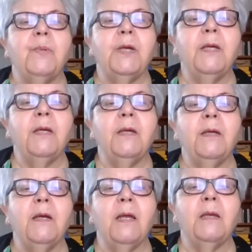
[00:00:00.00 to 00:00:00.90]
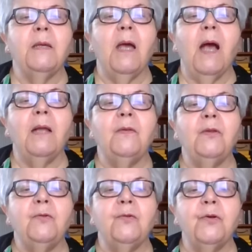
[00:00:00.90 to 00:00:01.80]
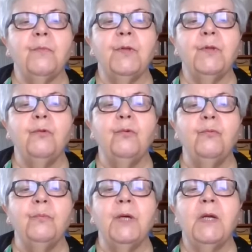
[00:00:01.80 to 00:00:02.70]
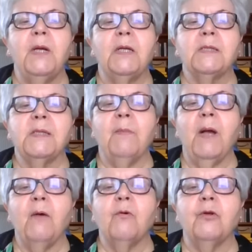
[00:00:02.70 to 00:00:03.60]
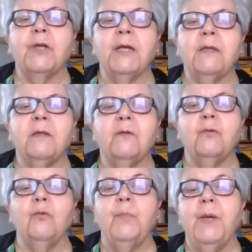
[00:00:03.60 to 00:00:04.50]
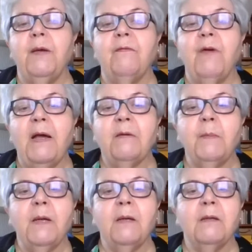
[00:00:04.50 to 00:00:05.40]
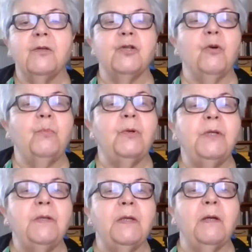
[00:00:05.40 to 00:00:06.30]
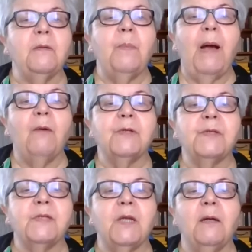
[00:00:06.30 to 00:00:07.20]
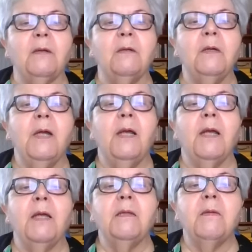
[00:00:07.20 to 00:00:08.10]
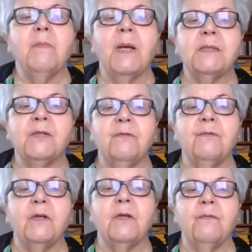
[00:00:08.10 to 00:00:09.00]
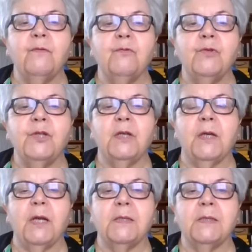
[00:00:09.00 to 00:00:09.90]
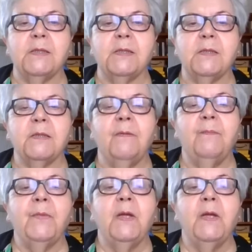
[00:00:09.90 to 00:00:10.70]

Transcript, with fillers: bringing an undetermined doom somehow connected to big pharma, geopolitical power struggle, and a massive refugee crisis.